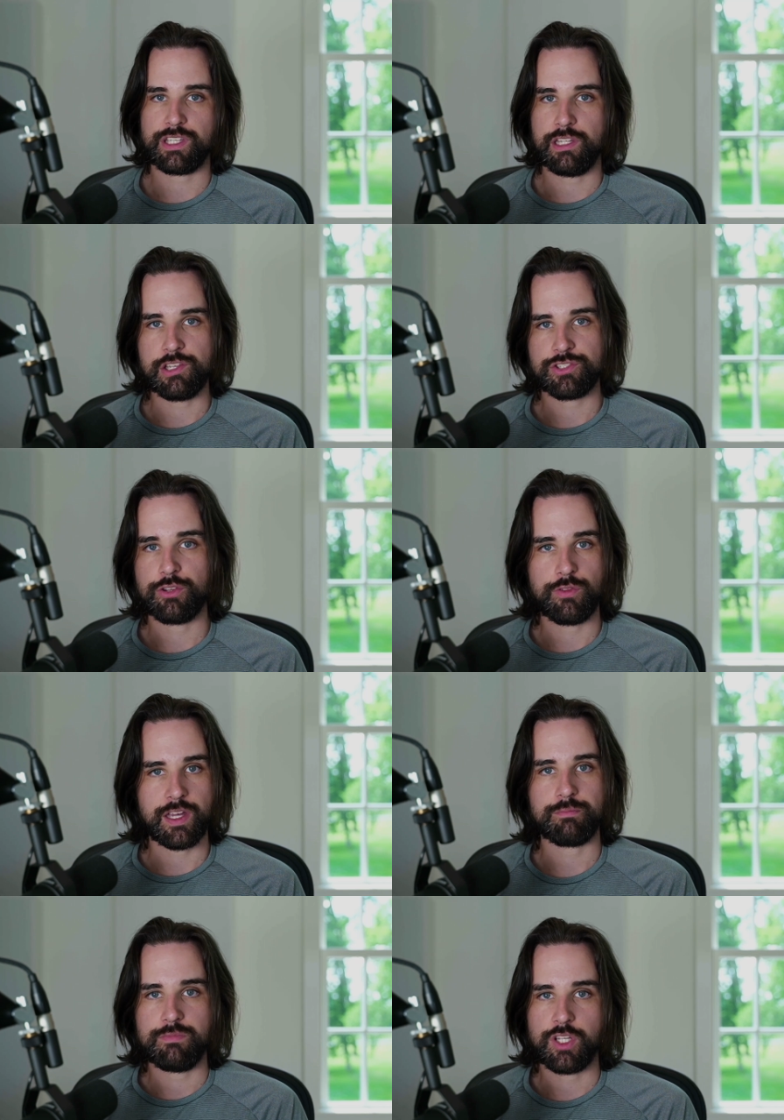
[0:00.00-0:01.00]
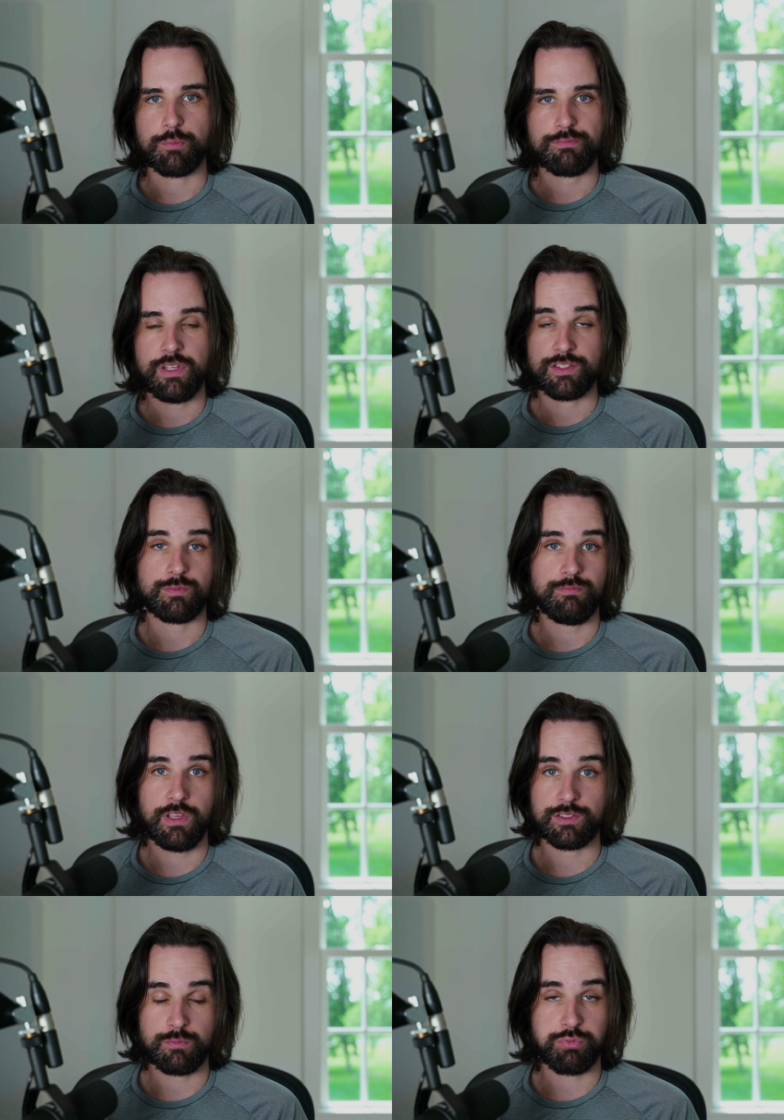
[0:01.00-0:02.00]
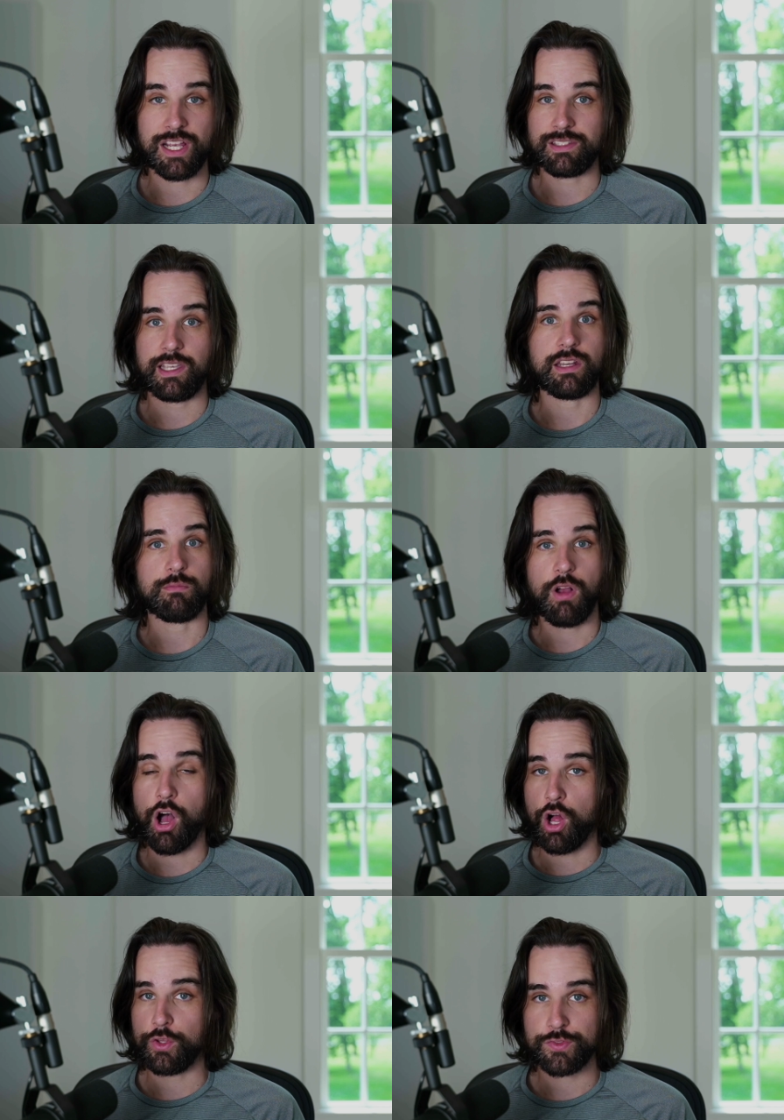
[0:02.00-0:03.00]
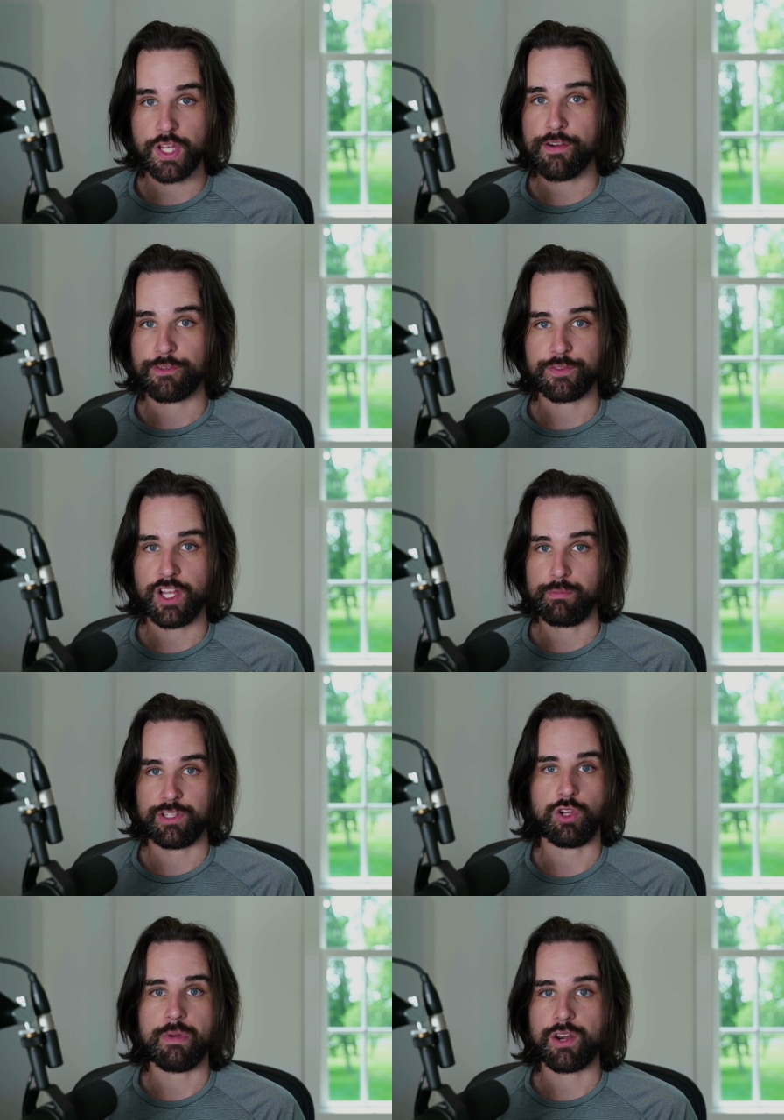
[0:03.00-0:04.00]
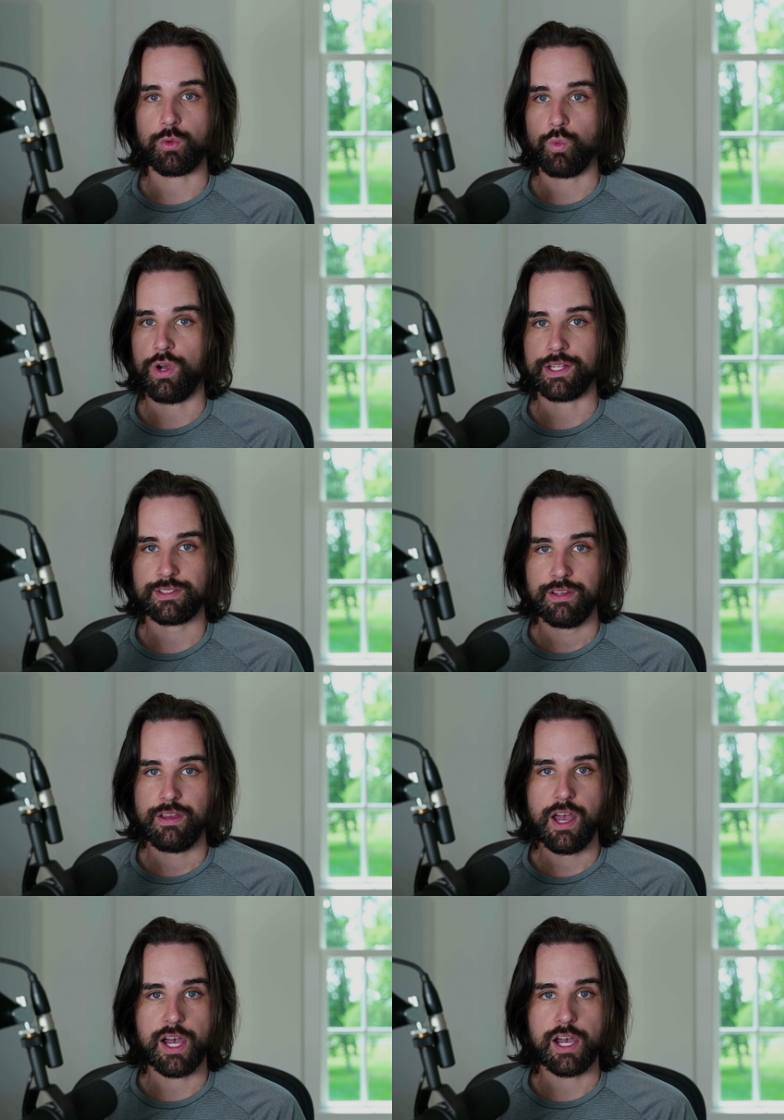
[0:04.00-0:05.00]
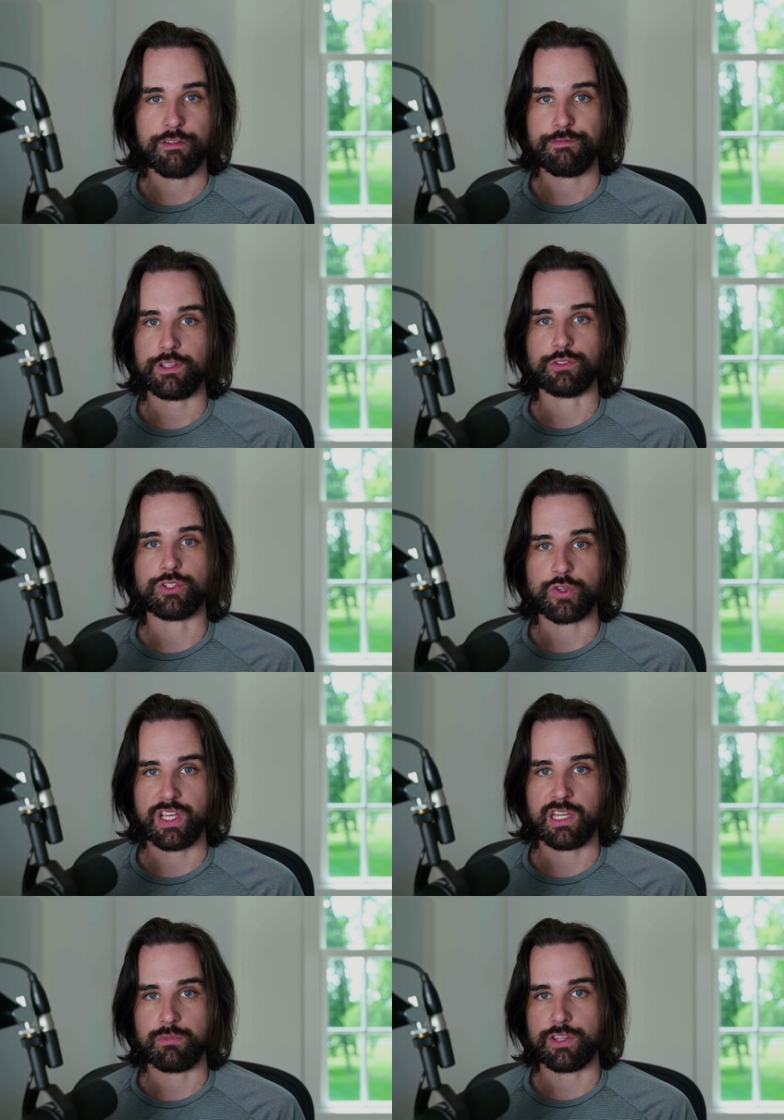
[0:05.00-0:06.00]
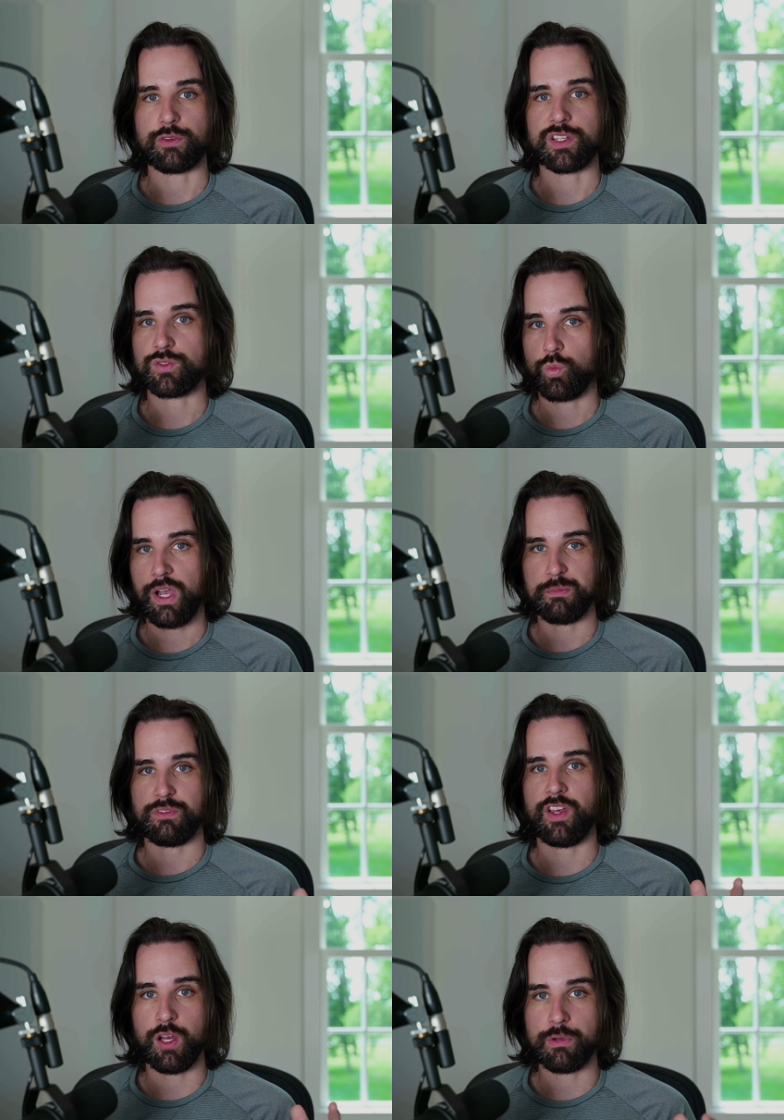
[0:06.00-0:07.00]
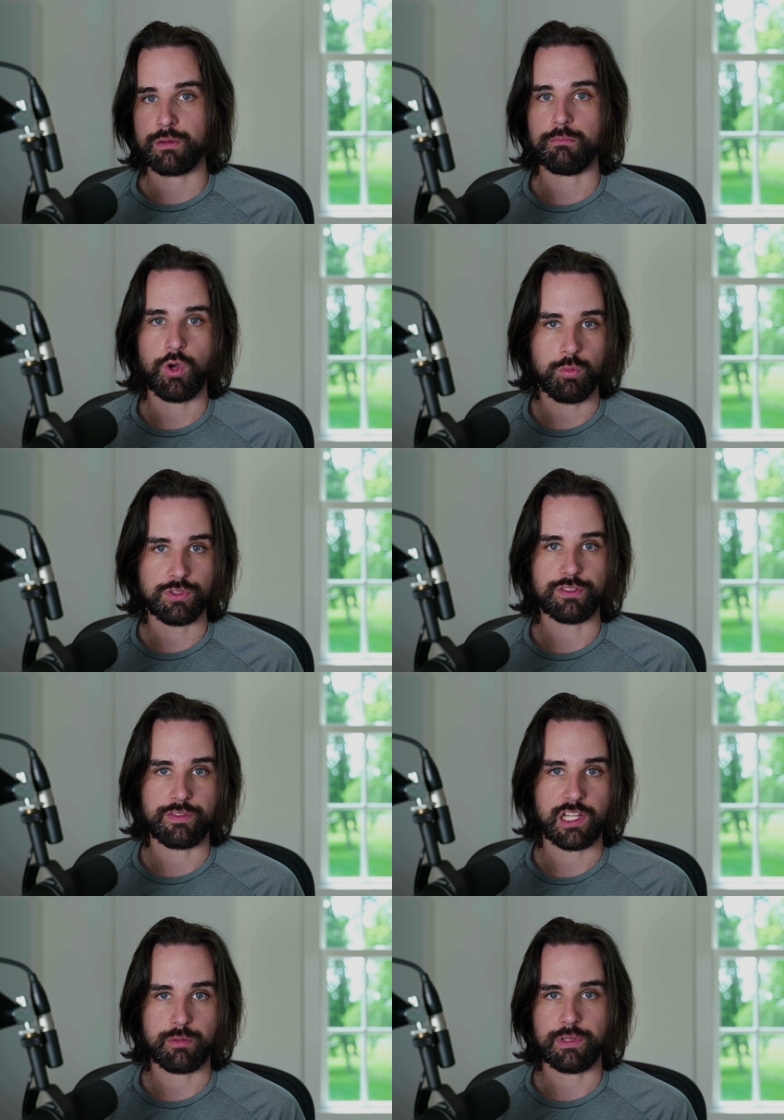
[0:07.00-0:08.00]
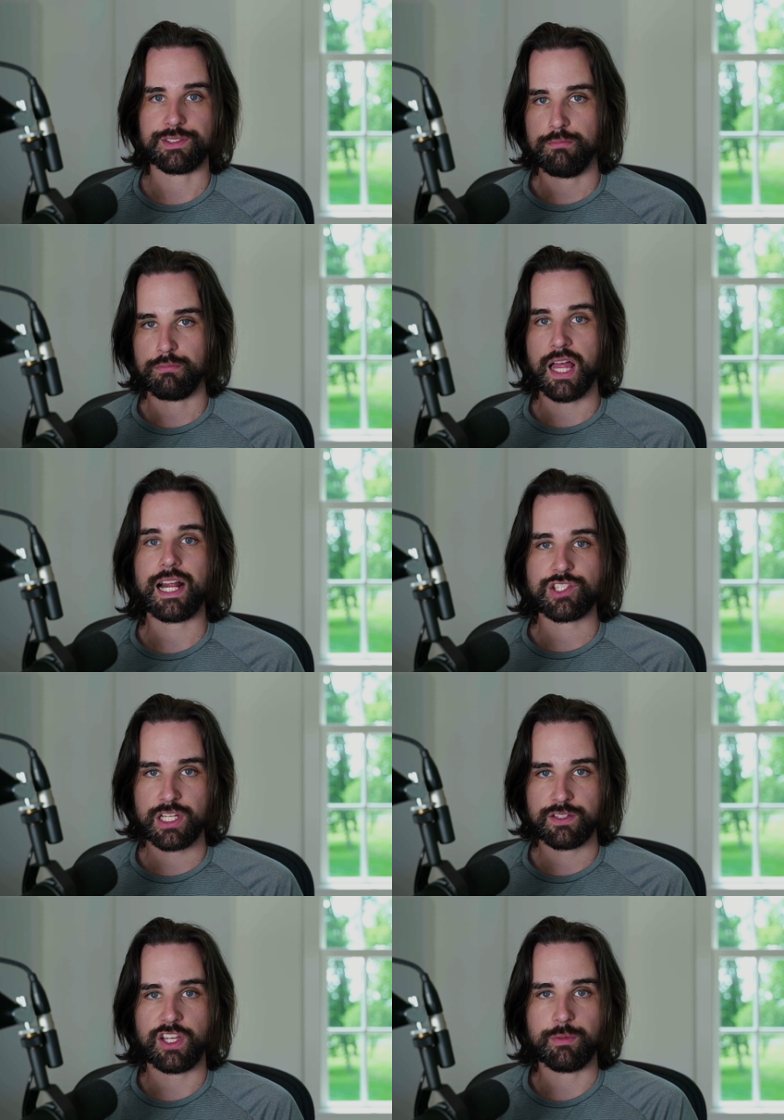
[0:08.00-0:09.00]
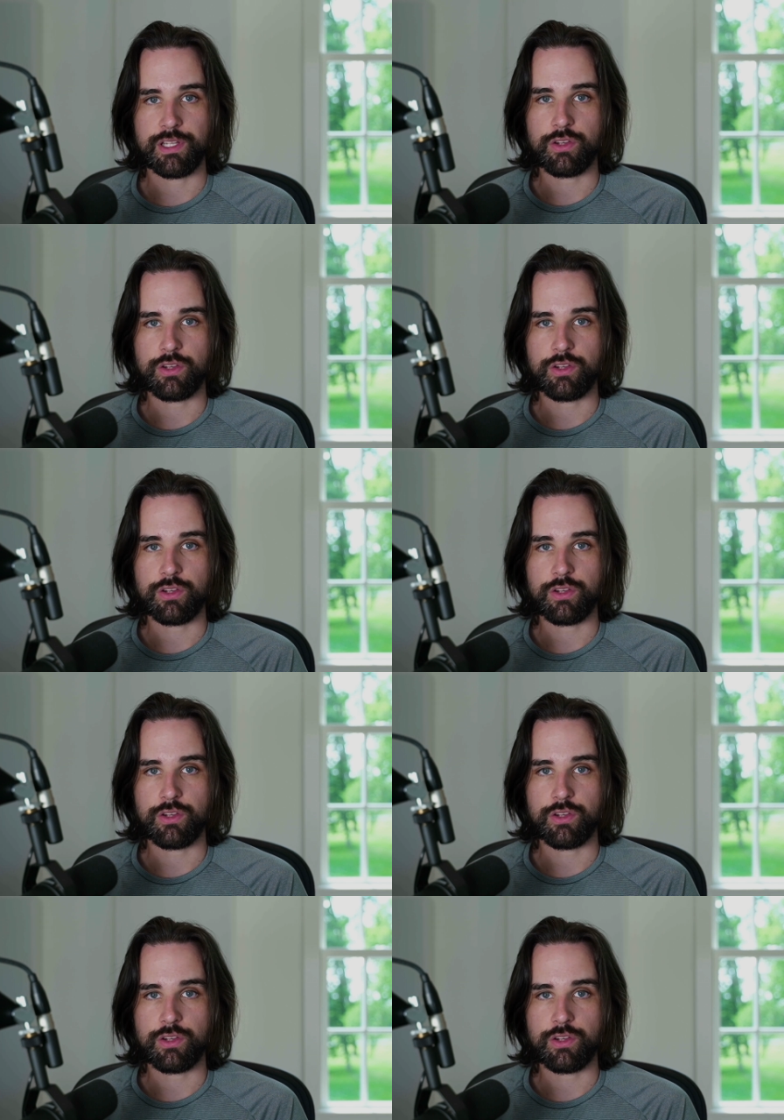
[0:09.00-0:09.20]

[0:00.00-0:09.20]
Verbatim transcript: issue that, you know, is, is present in all software development, no matter what uh, field dream, whether it's web development, mobile development, blockchain development.